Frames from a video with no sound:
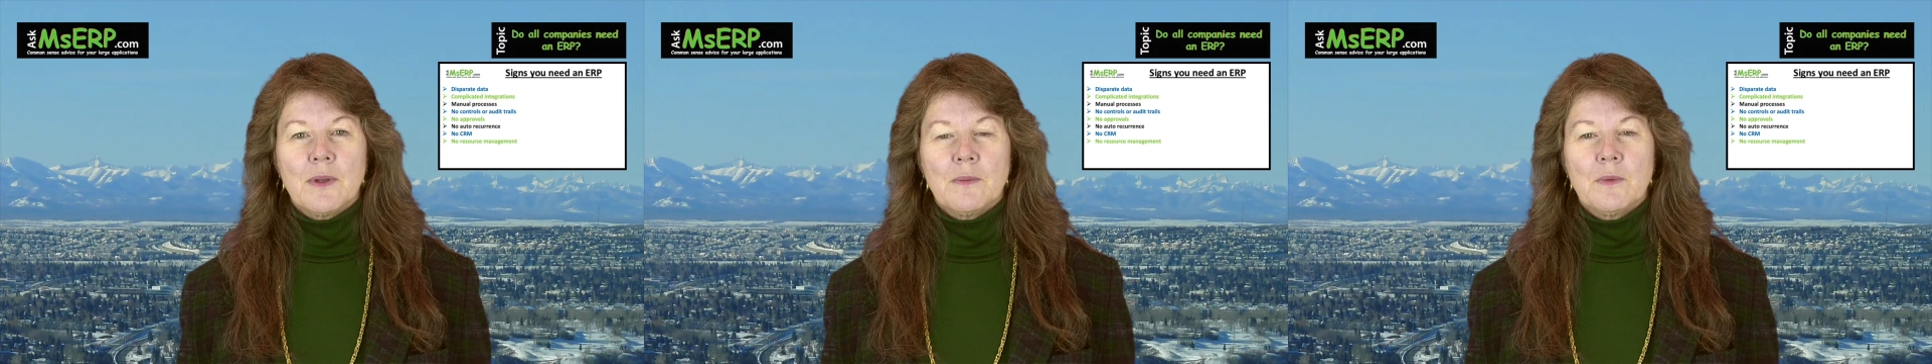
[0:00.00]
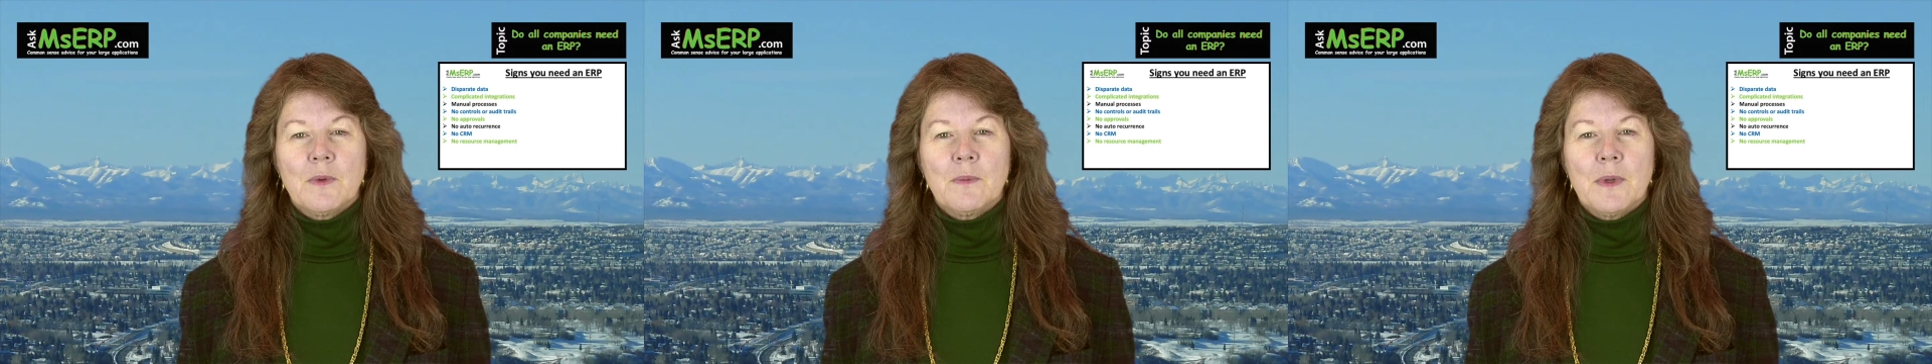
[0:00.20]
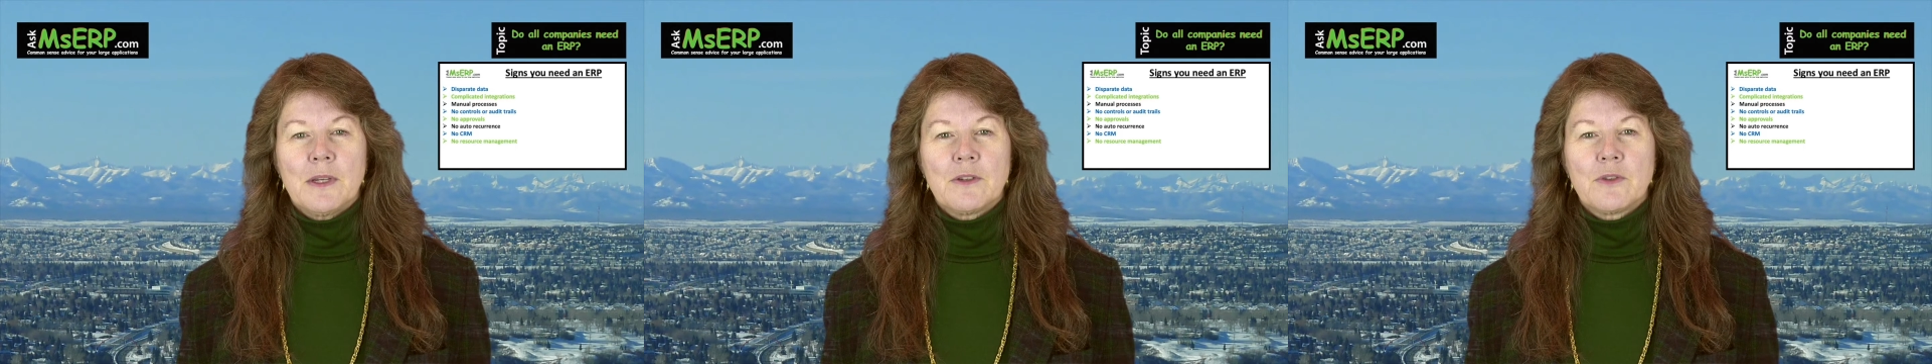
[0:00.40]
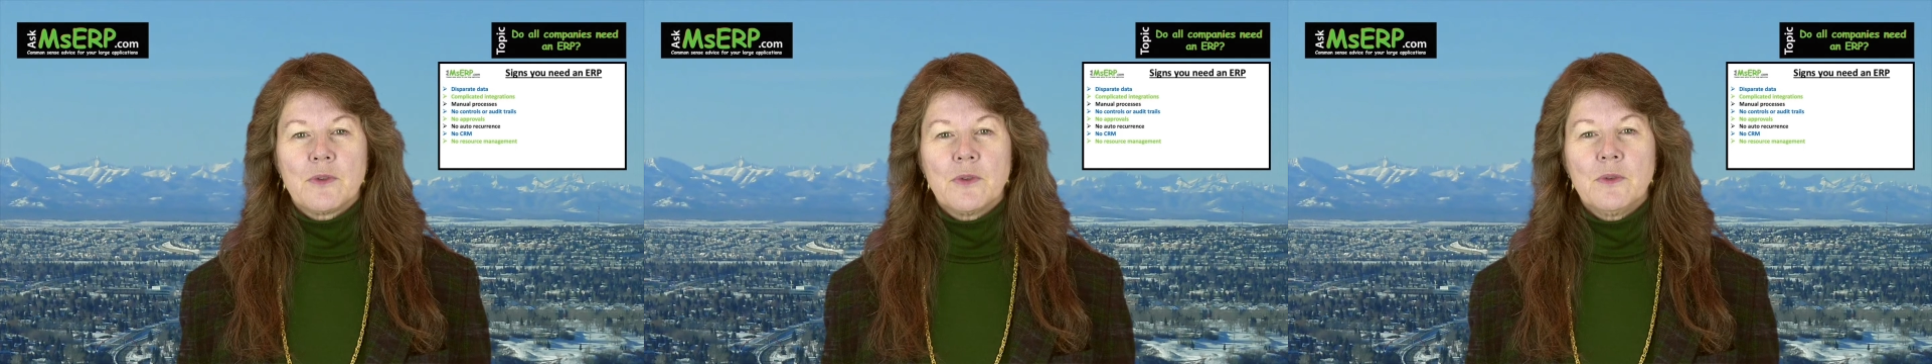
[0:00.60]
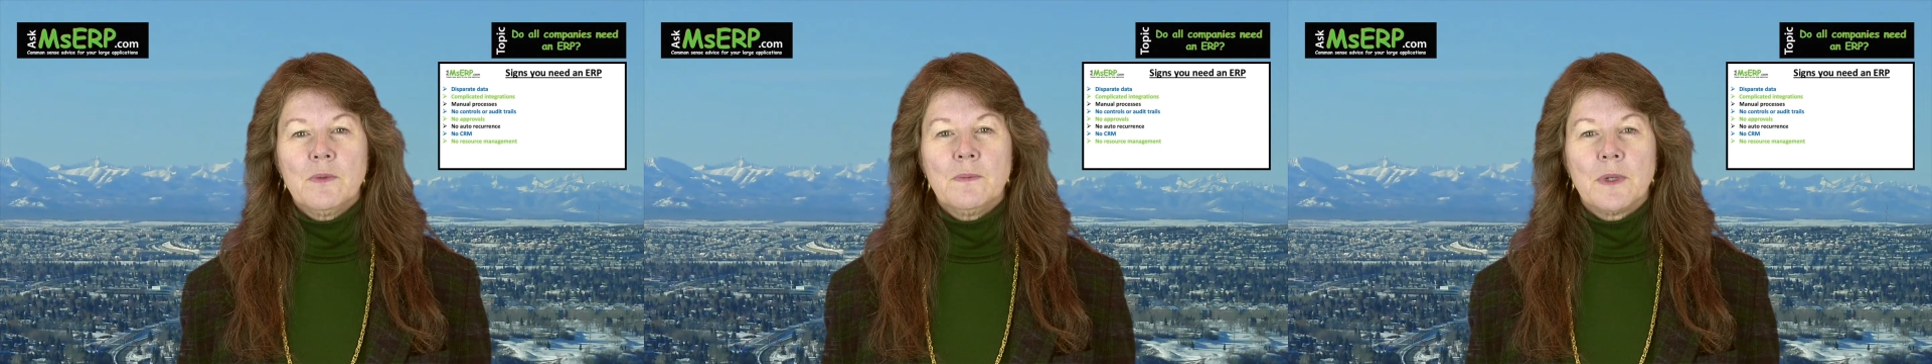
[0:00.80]
implement
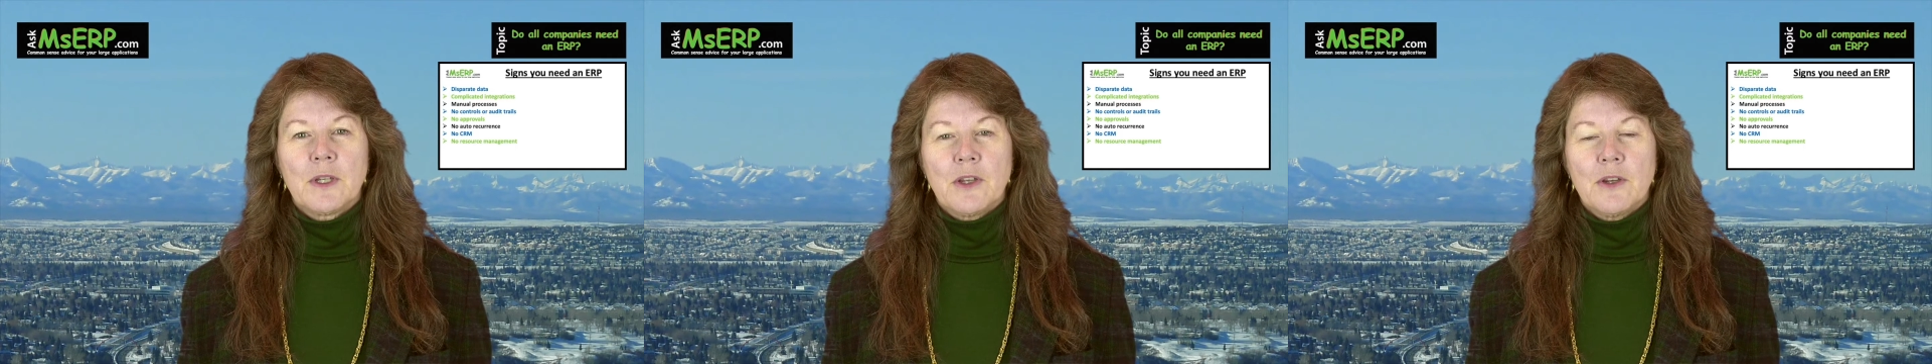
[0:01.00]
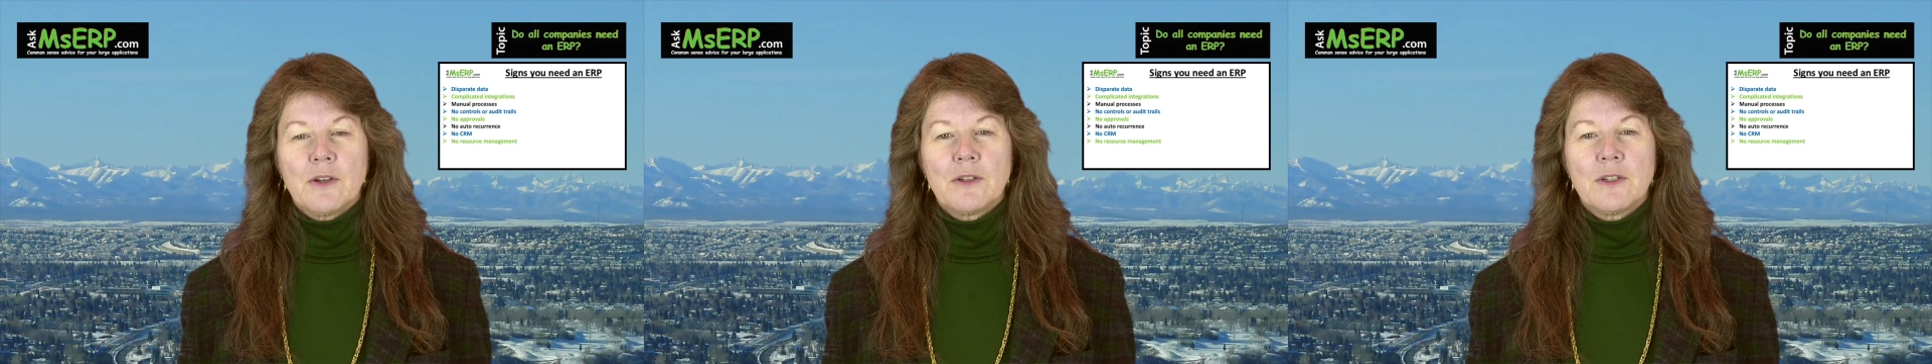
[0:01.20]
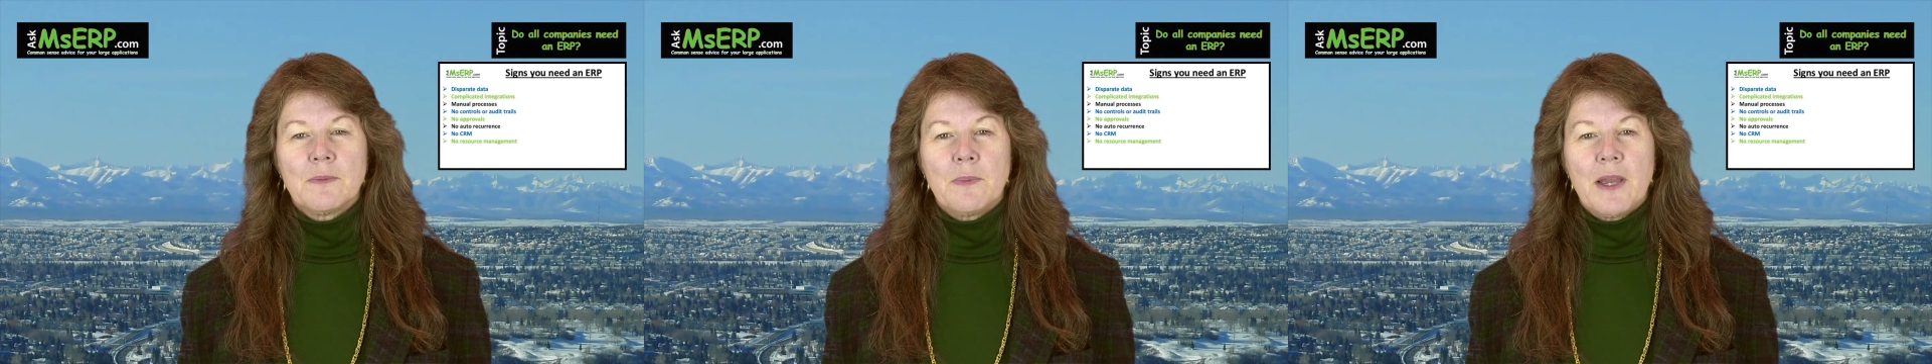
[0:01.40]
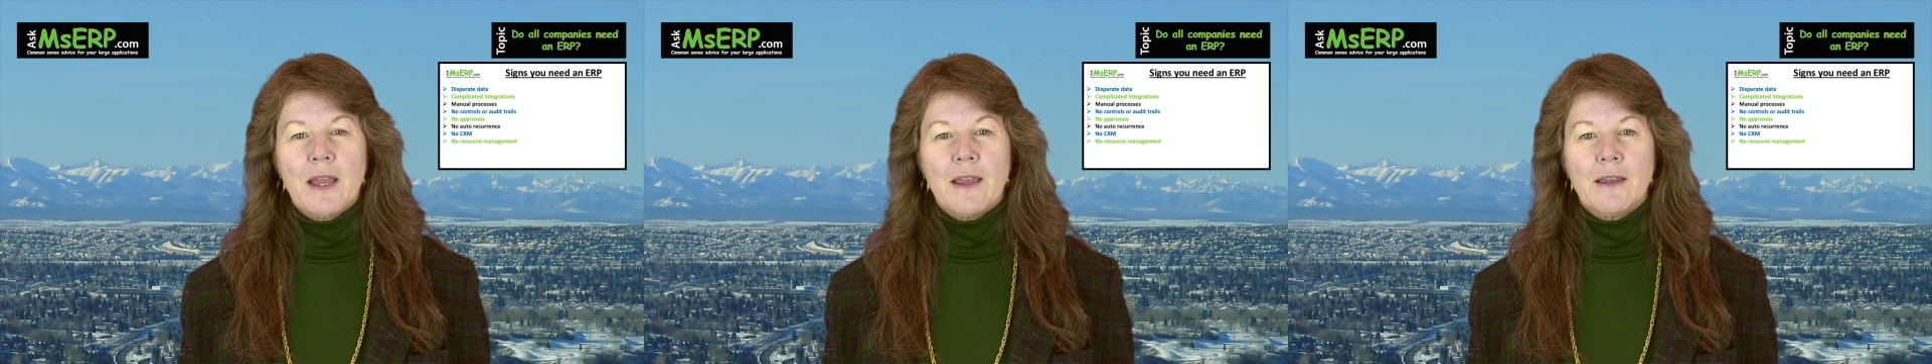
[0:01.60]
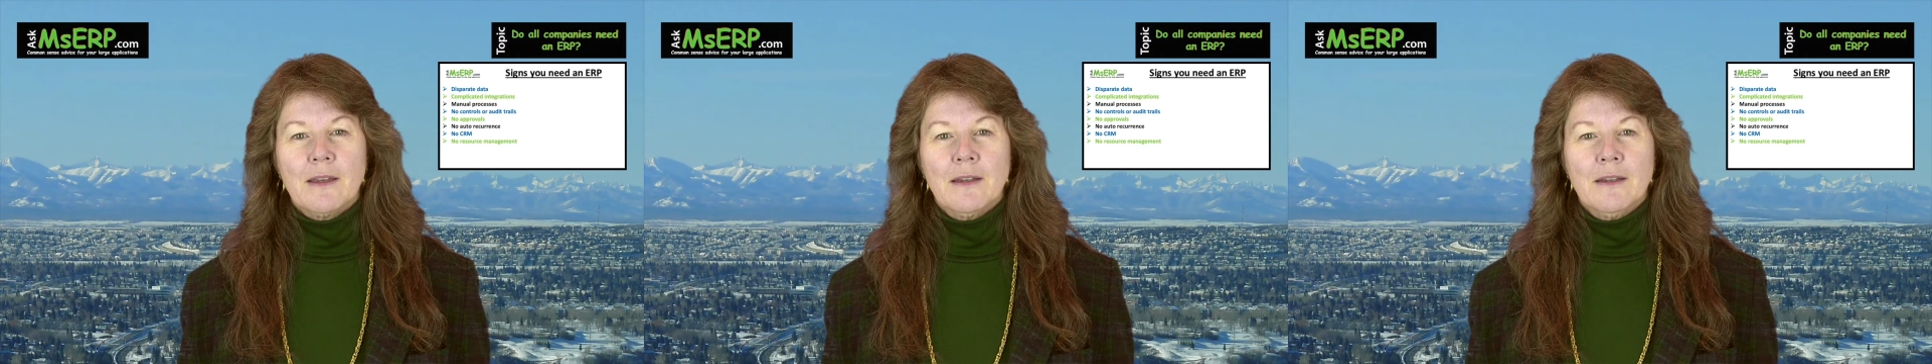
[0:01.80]
true
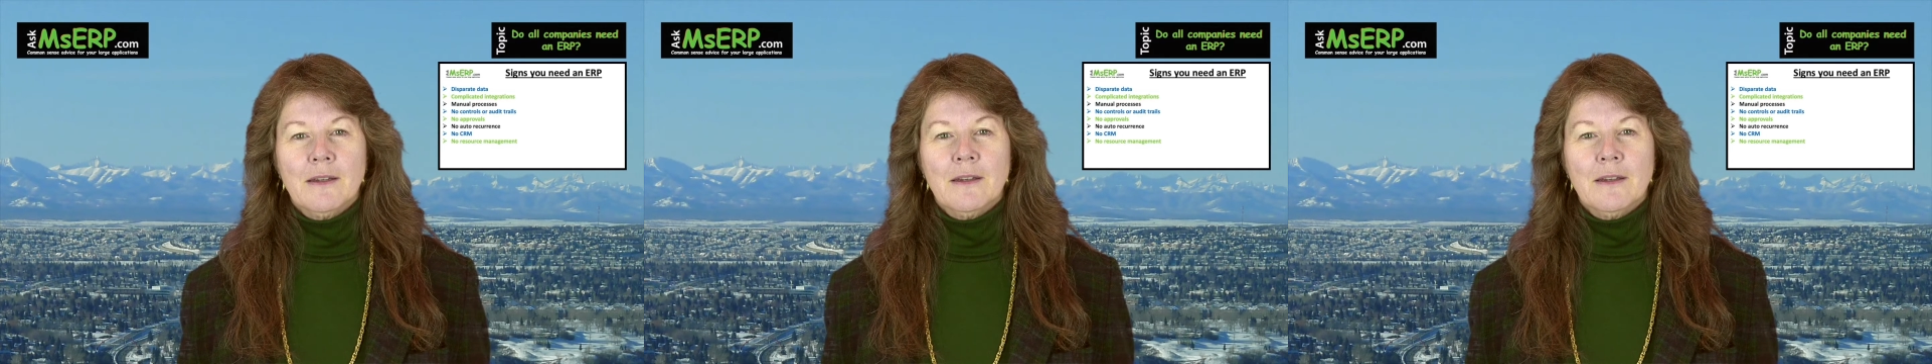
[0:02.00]
procure-to-pay,